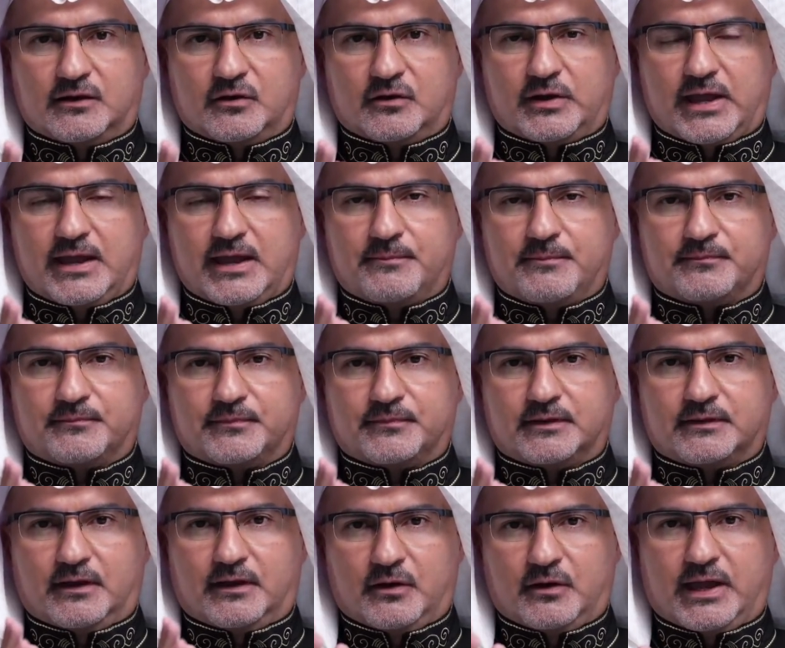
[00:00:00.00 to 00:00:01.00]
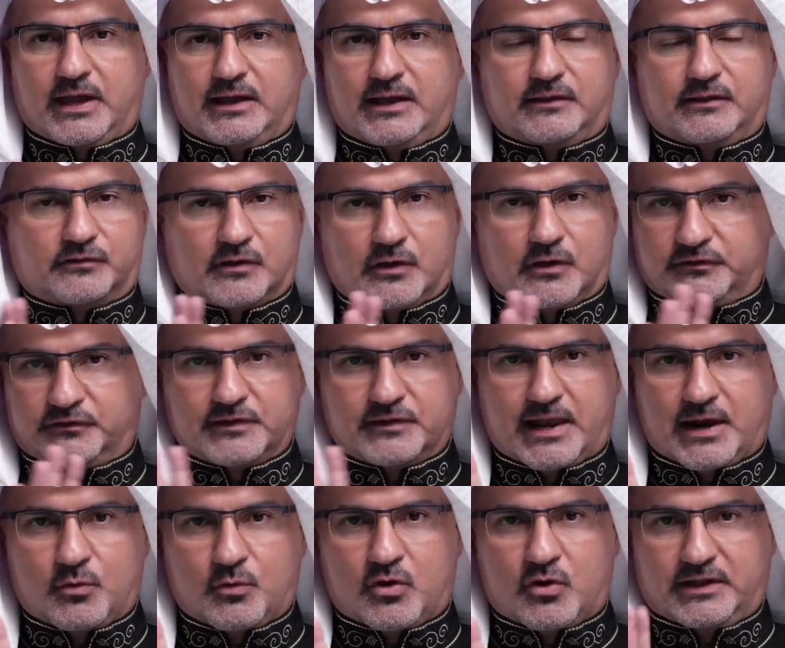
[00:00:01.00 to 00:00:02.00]
Okay. okay. So it's
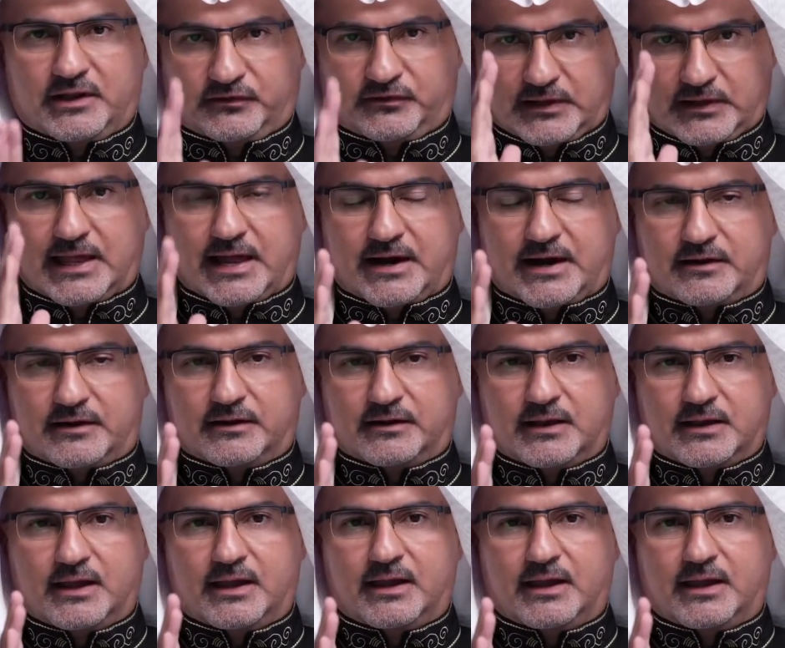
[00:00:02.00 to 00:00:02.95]
not a word, it's a letter.